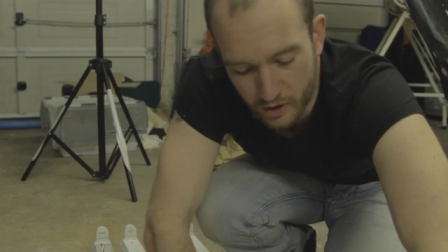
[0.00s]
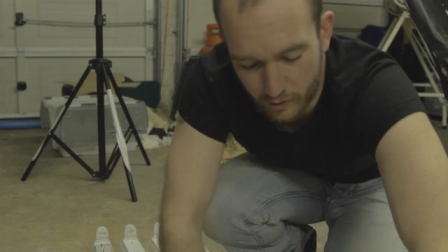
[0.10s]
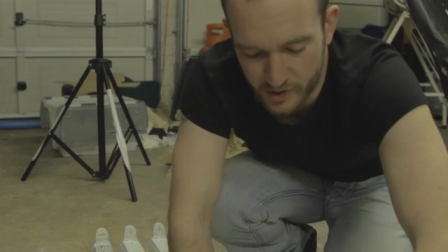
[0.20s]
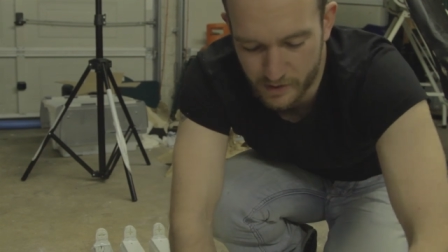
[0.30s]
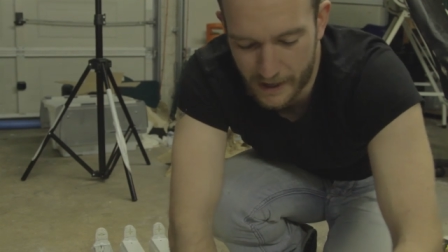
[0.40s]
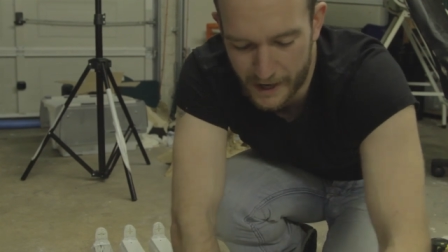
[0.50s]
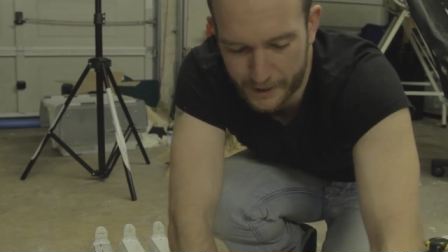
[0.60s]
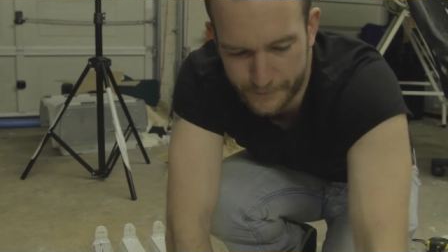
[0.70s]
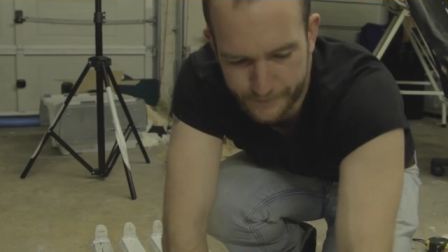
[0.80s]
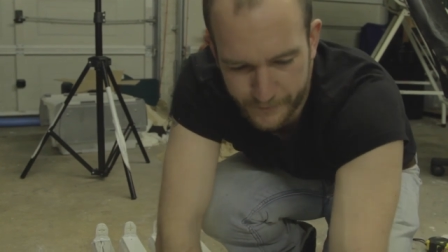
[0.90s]
across the back
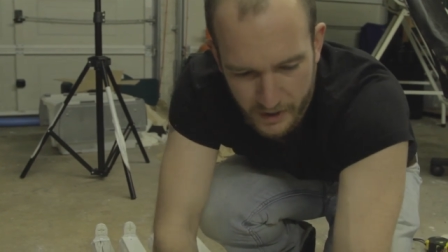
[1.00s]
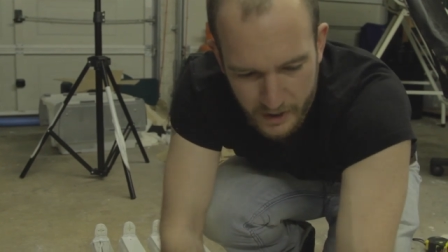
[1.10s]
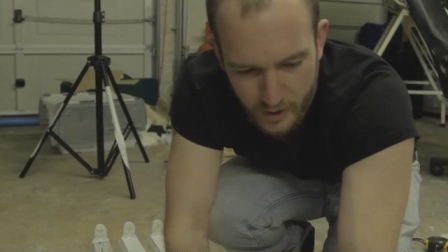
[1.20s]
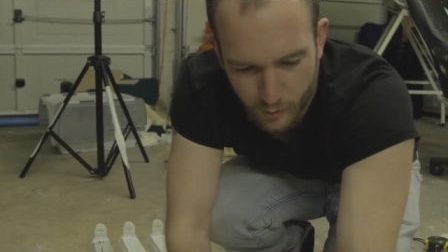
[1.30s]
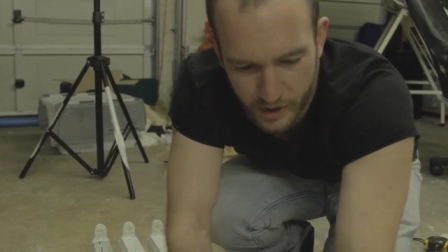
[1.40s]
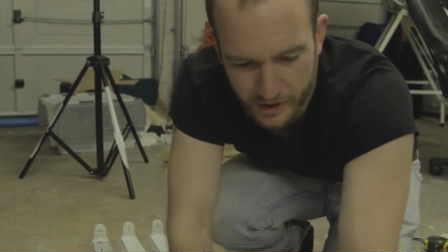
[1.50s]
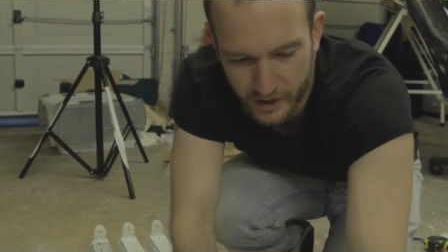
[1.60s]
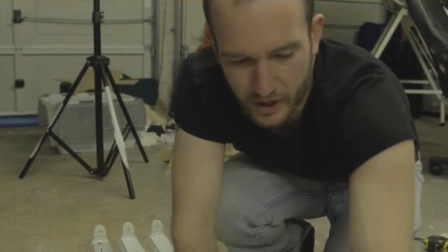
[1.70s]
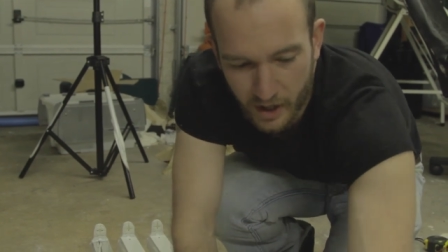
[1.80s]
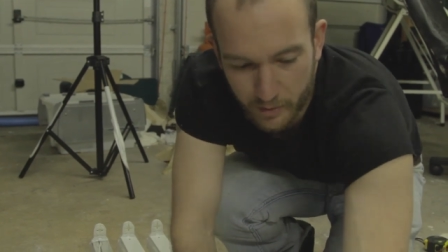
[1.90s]
with
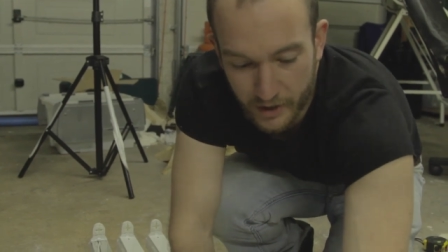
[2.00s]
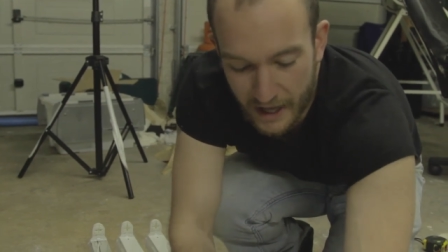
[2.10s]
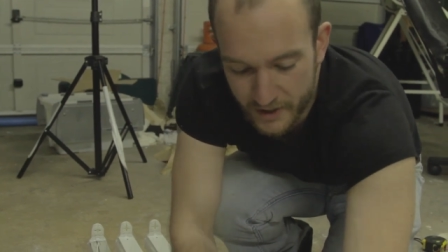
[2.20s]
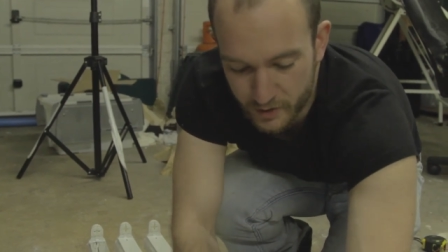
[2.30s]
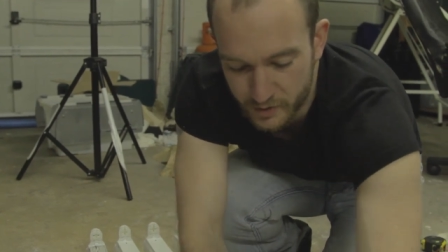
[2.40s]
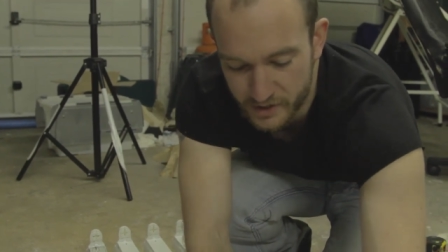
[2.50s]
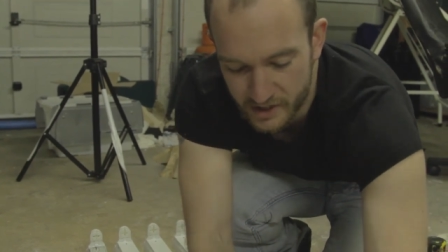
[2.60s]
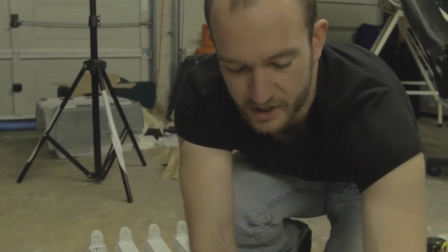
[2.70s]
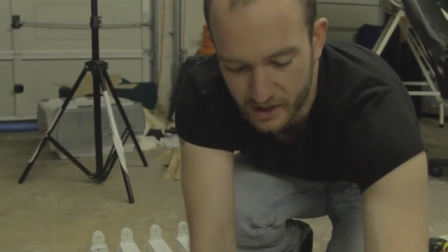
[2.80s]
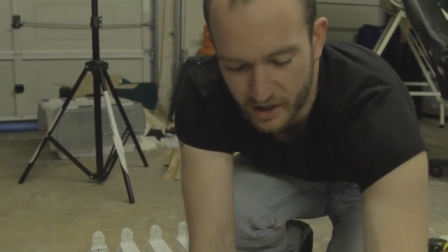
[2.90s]
a couple of handles,
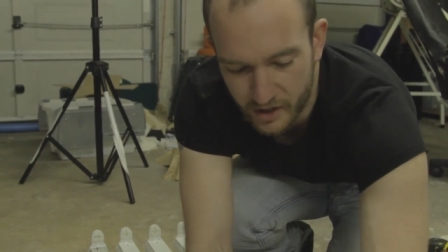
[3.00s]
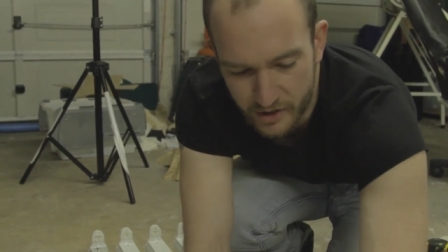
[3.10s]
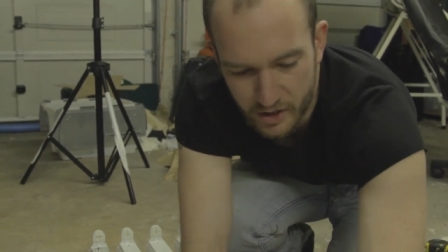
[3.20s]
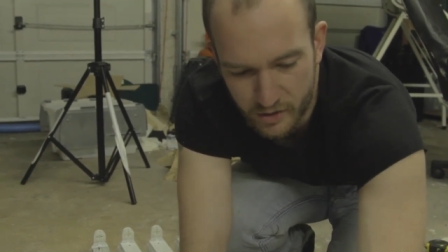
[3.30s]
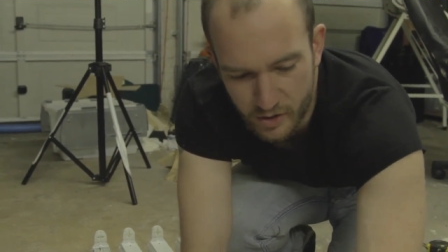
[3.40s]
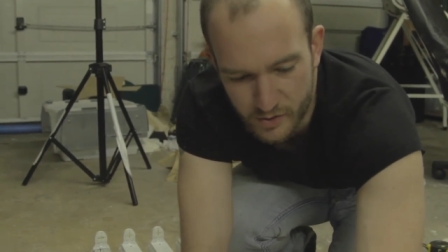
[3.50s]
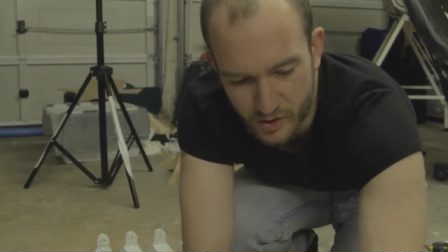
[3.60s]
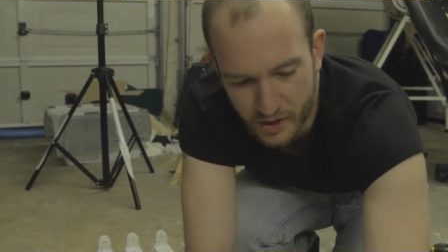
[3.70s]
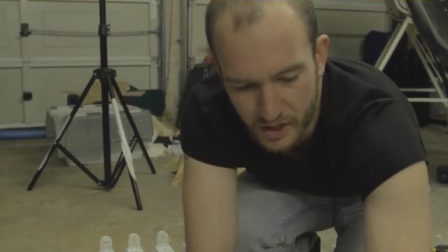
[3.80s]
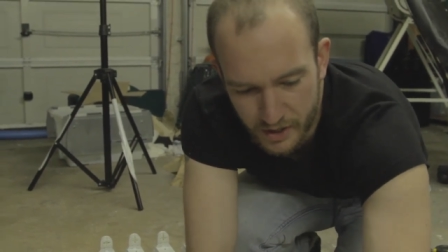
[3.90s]
actually the kind that you'd use
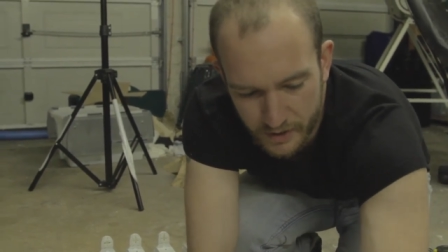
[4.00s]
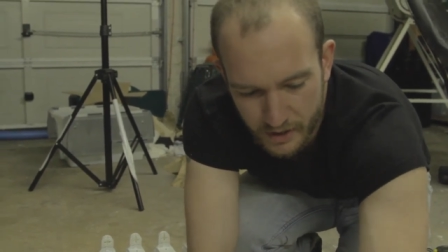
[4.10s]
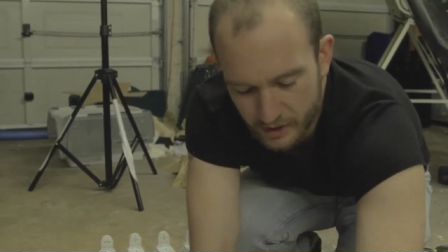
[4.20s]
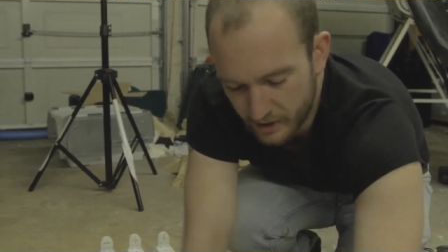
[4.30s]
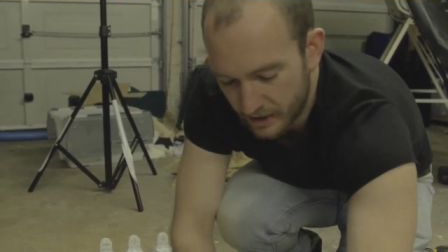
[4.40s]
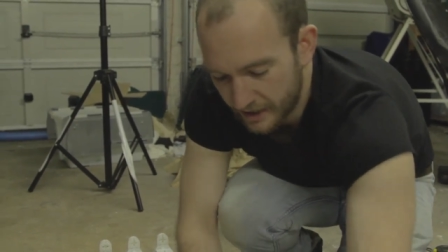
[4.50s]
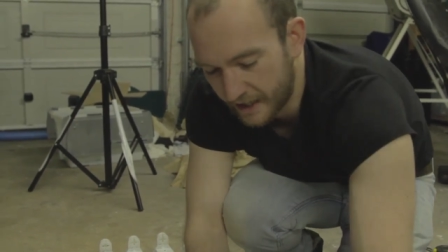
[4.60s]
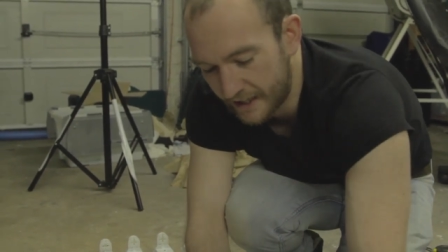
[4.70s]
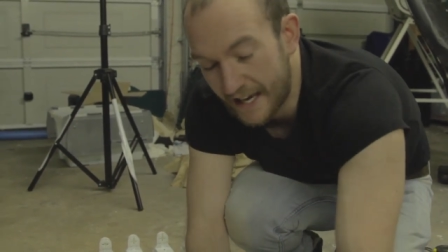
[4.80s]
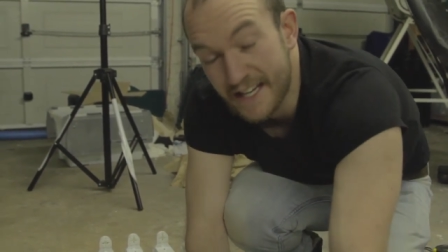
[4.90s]
on a, like a
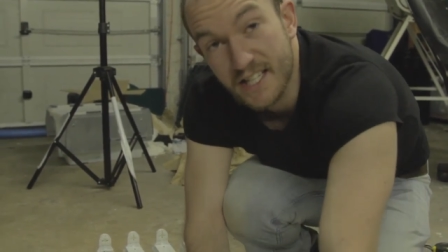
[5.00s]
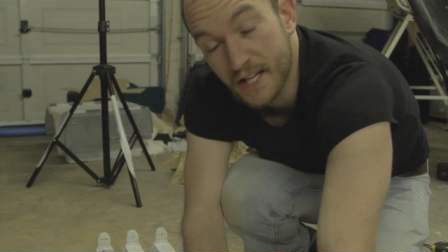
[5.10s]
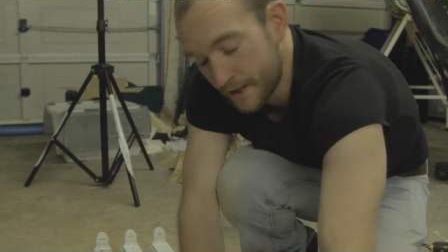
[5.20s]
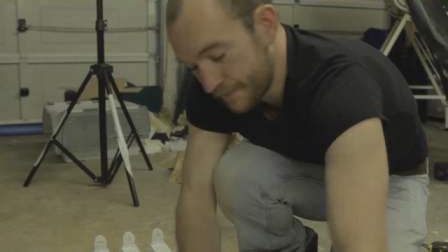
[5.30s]
gate.